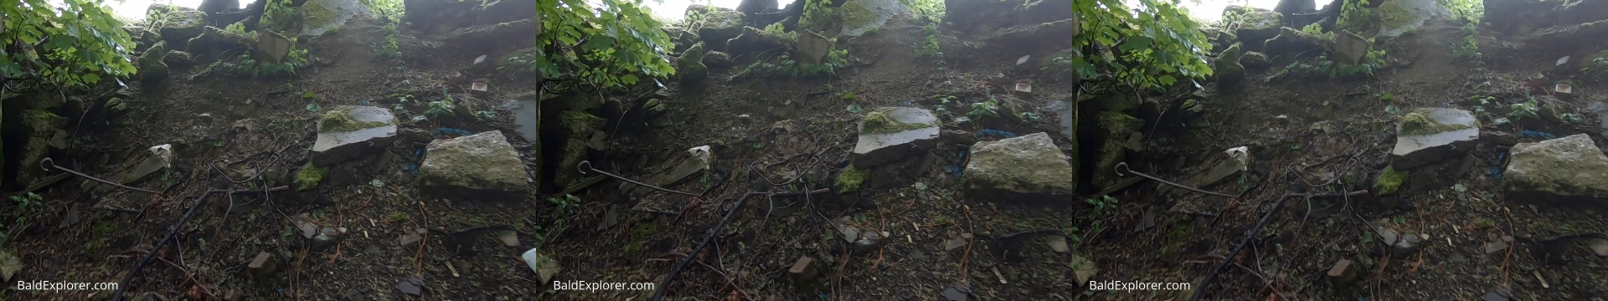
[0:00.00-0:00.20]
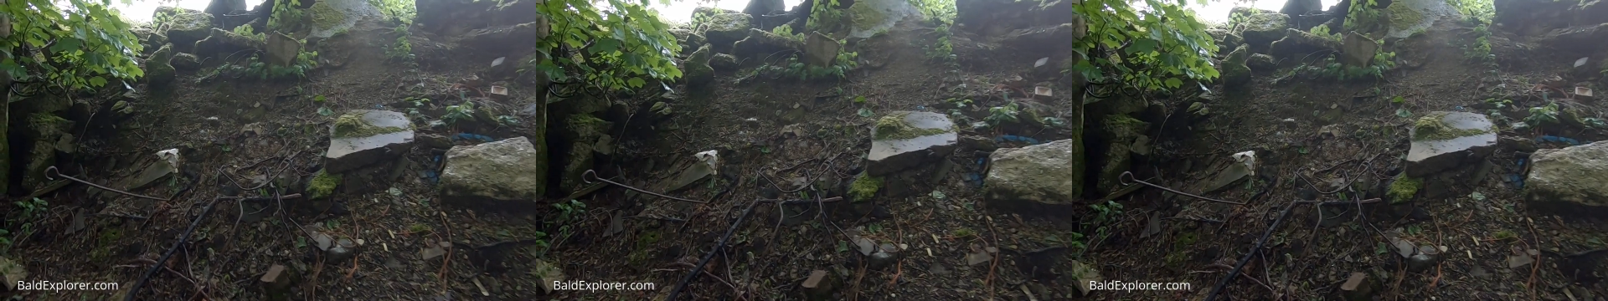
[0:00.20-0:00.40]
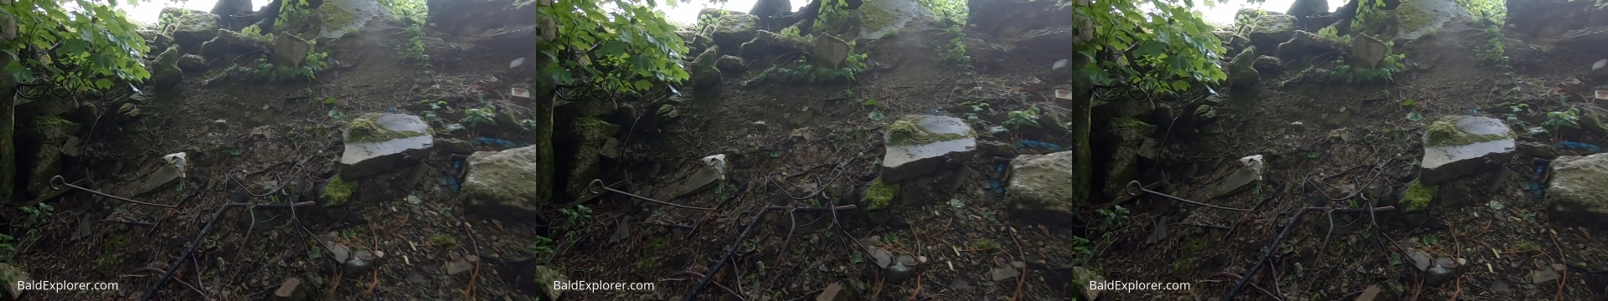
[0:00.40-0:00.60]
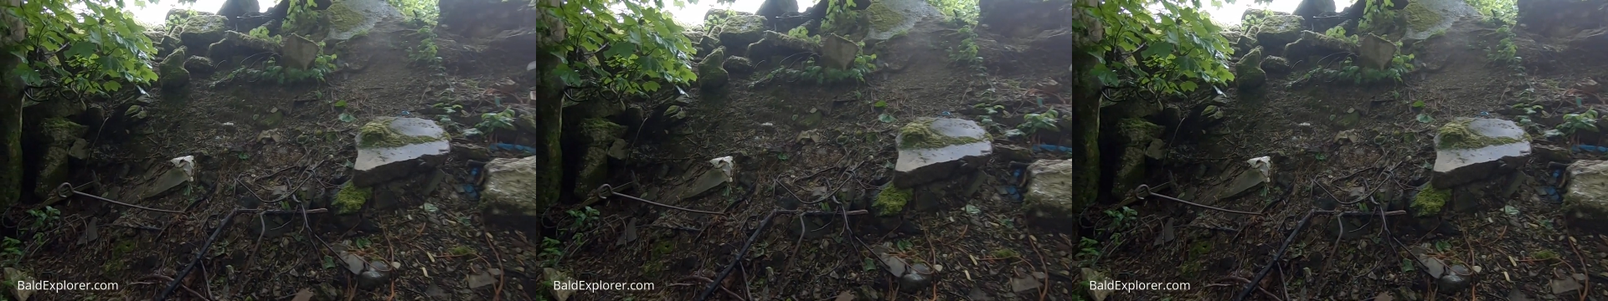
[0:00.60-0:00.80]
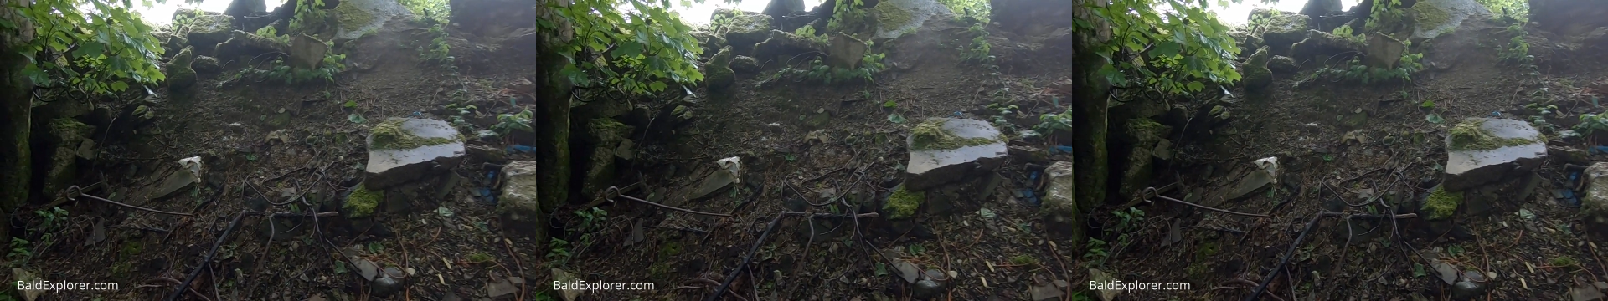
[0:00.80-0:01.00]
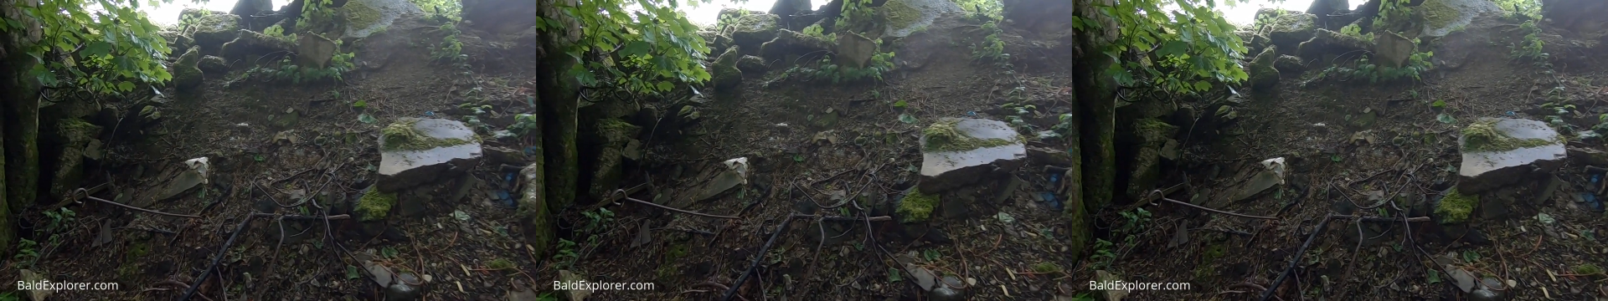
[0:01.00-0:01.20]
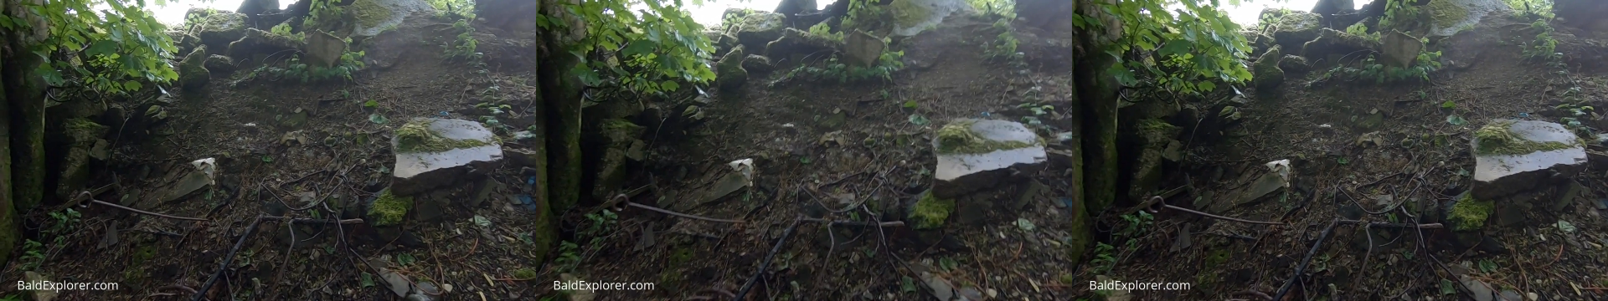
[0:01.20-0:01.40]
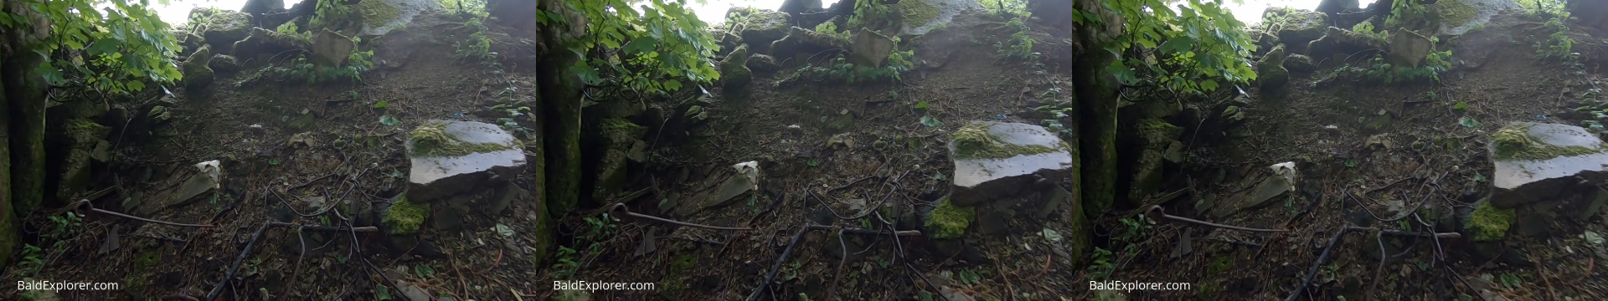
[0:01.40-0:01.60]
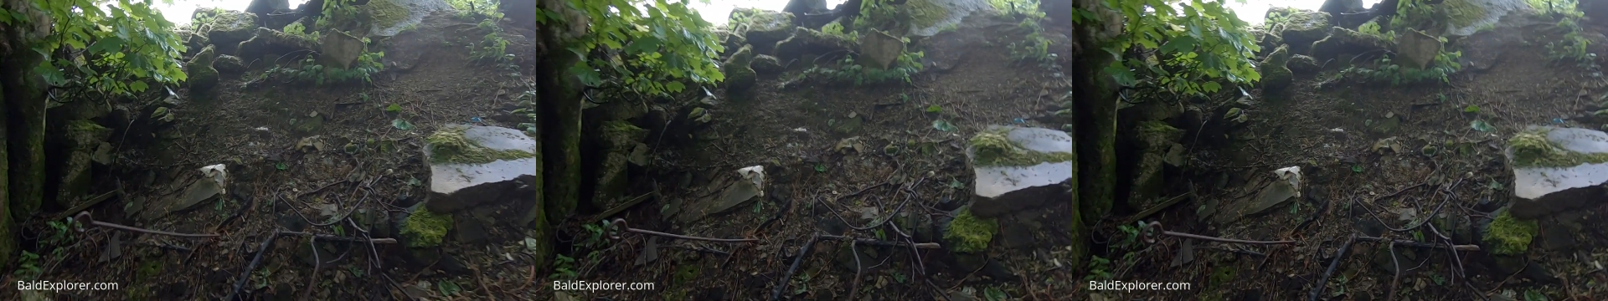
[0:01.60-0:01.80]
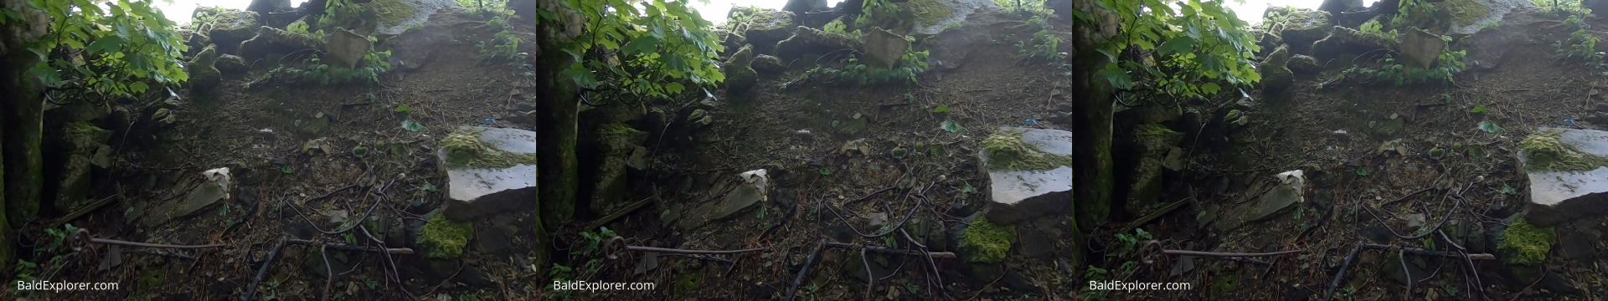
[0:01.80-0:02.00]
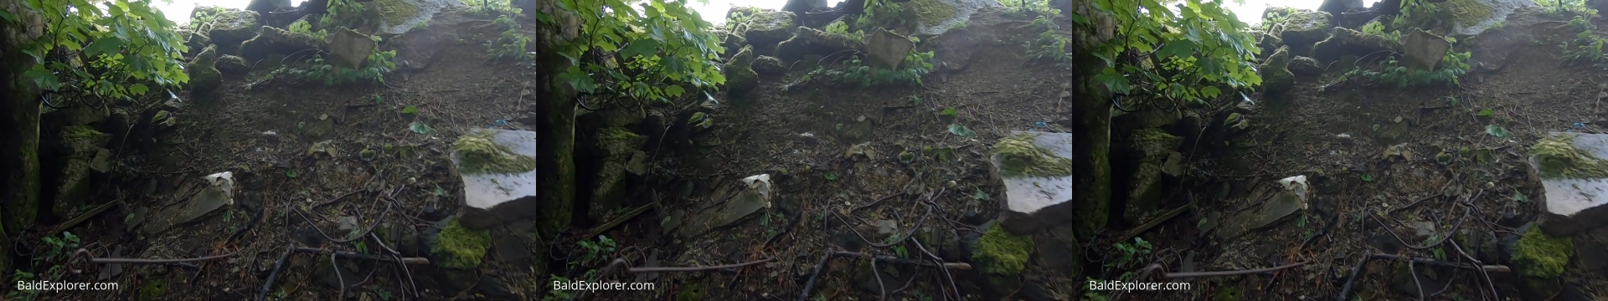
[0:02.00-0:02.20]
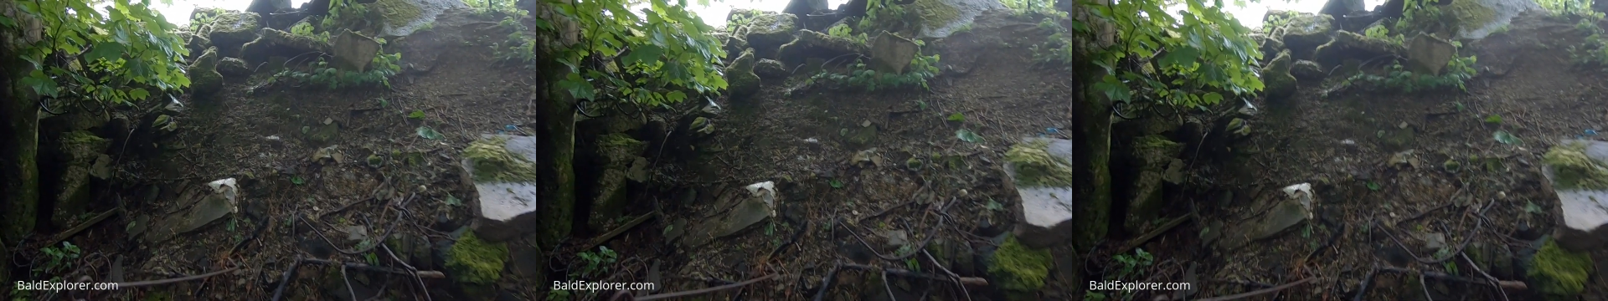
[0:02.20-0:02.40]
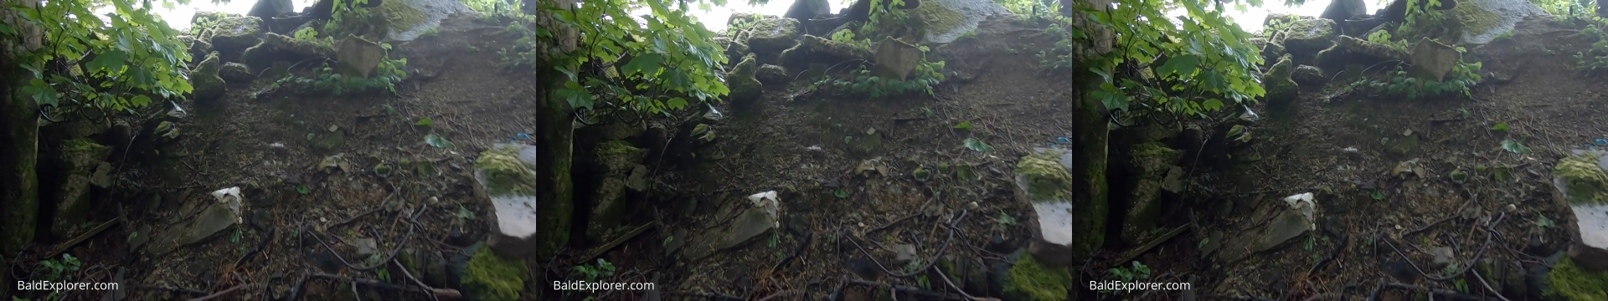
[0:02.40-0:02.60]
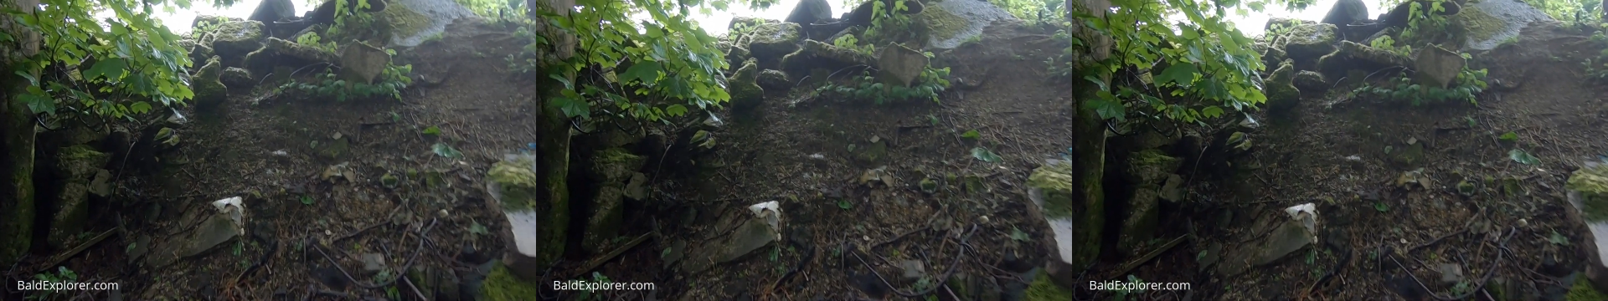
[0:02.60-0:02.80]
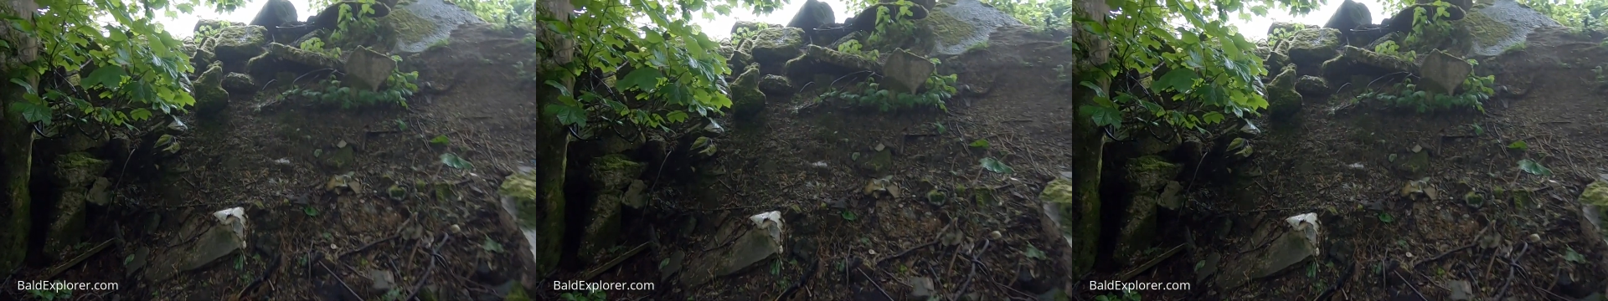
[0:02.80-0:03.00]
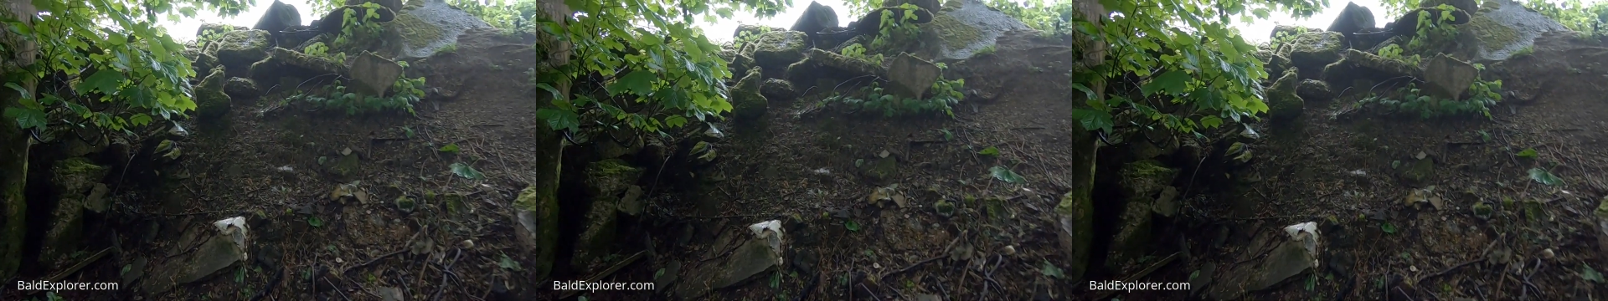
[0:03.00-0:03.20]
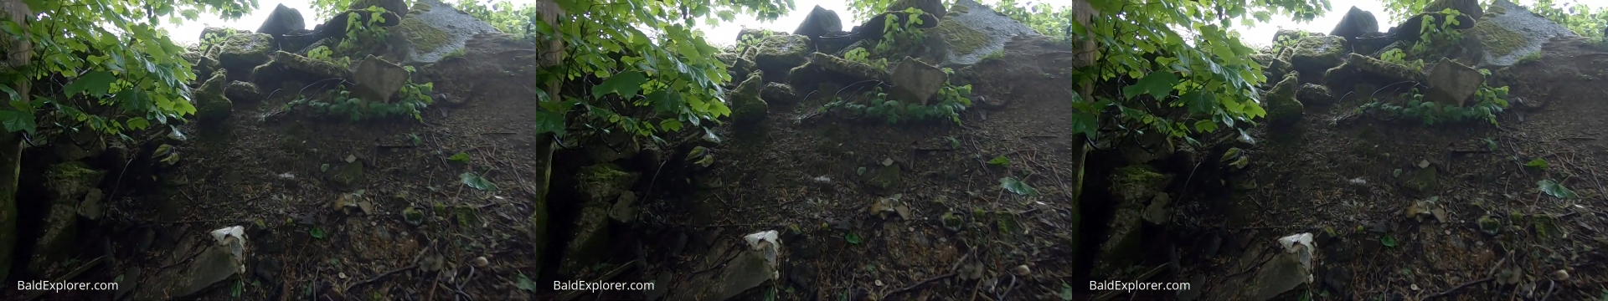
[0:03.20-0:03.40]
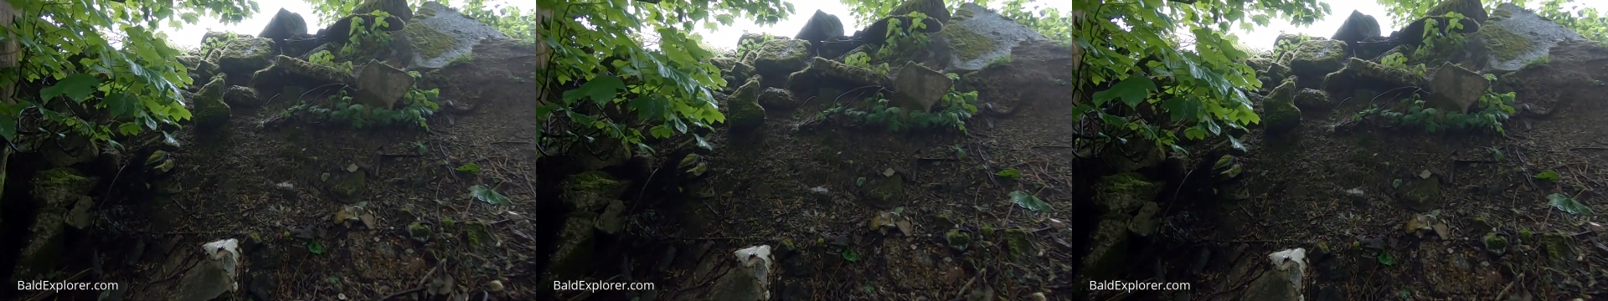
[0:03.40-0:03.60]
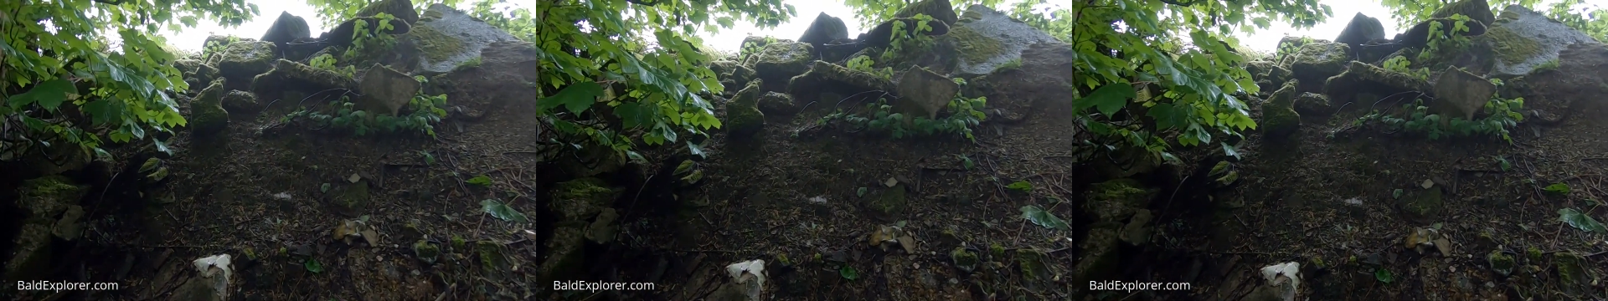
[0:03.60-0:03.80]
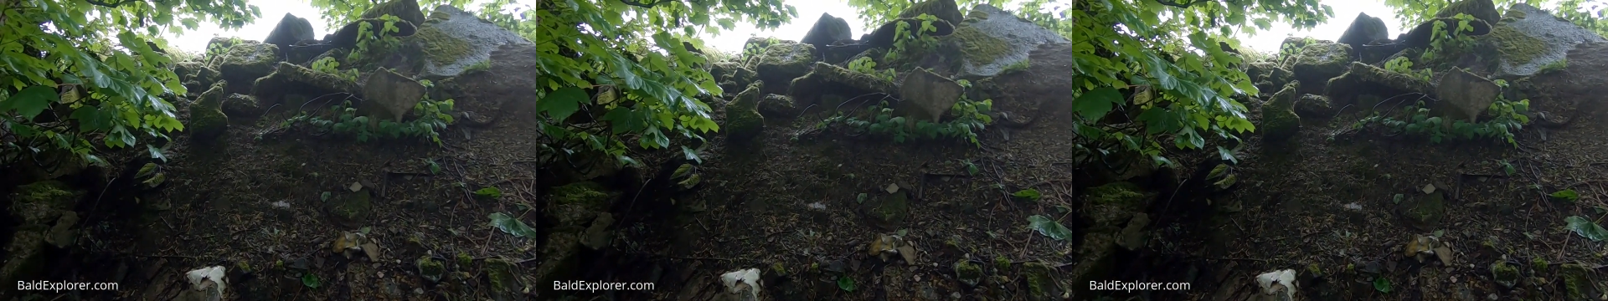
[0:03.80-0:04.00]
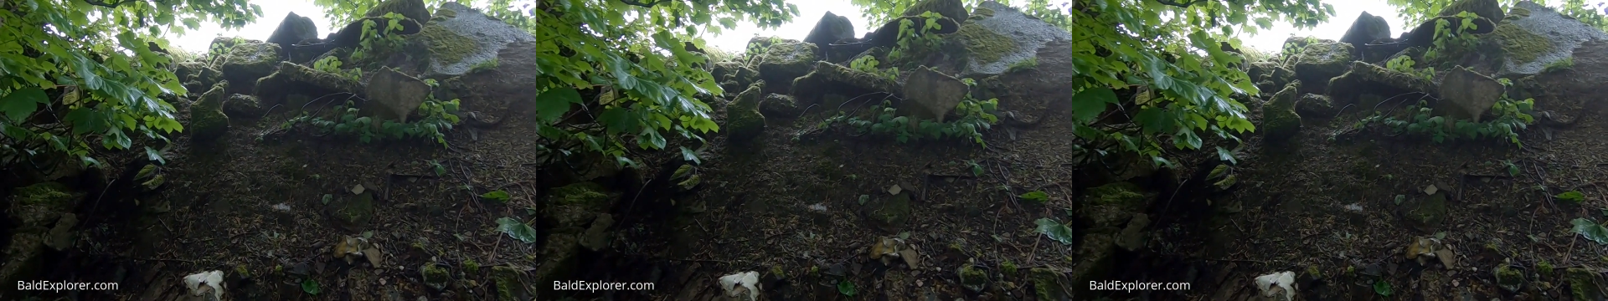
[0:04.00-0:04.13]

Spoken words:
No face is visible, so there are no lips to read.